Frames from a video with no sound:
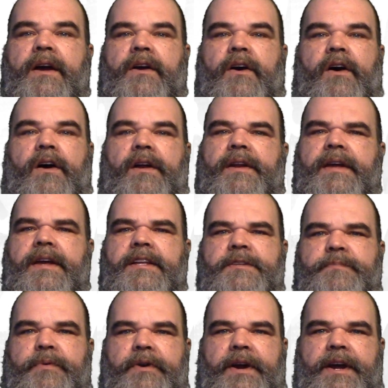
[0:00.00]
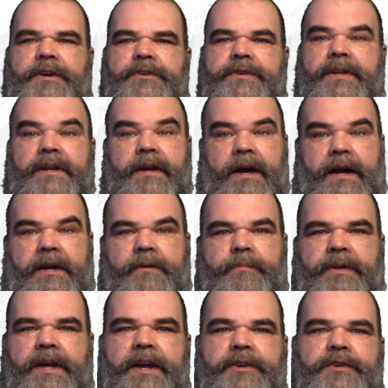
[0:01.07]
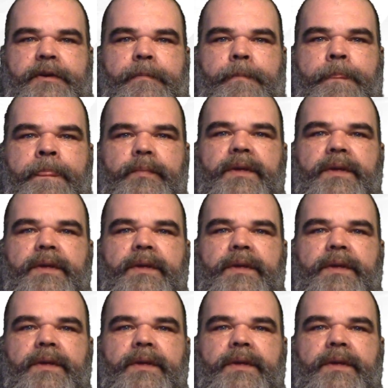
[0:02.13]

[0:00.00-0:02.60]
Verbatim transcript: called inspiration and contemplation.